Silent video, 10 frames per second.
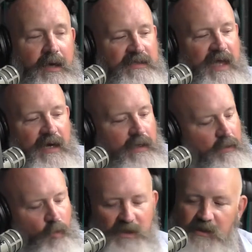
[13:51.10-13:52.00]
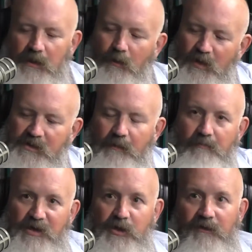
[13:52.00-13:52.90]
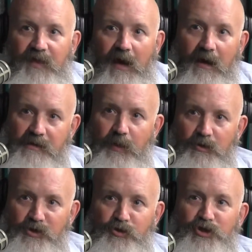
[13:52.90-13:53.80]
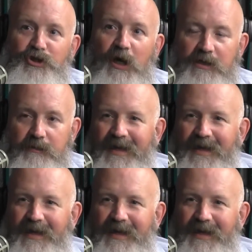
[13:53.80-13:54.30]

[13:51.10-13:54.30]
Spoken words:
is that what's the mission of that, as opposed to just,